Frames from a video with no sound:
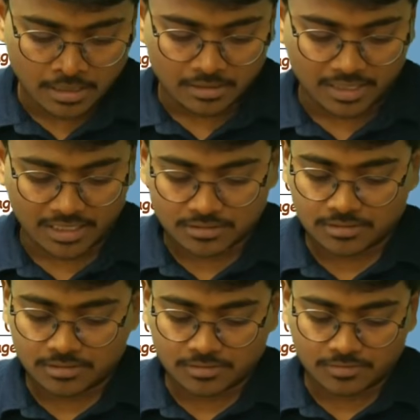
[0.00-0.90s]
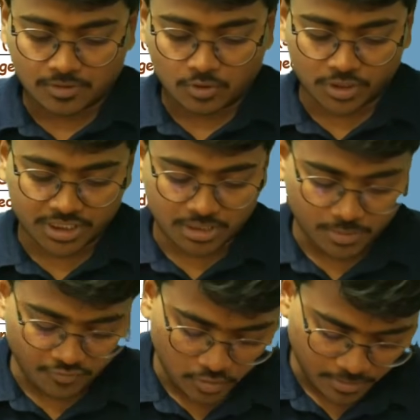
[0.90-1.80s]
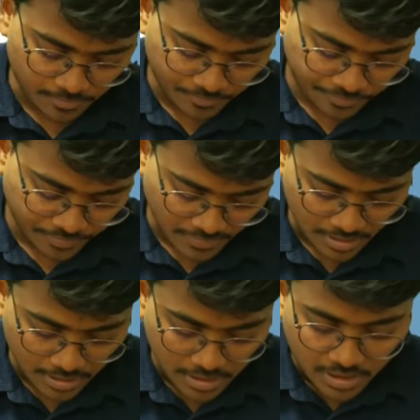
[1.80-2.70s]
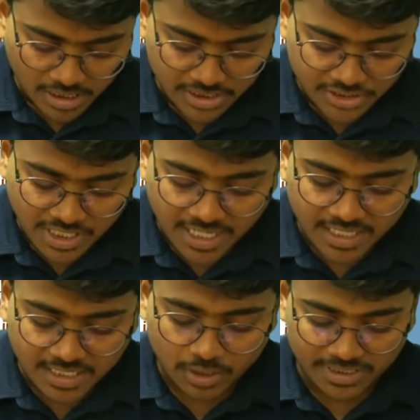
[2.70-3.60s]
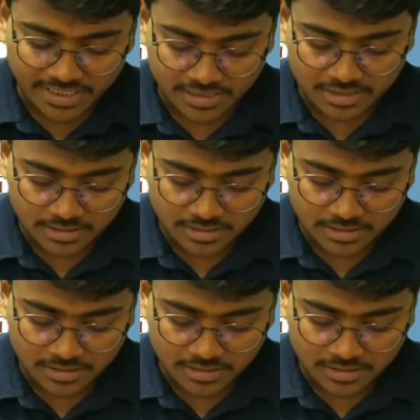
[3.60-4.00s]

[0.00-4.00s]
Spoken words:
Next, question number 4. A chartered accountant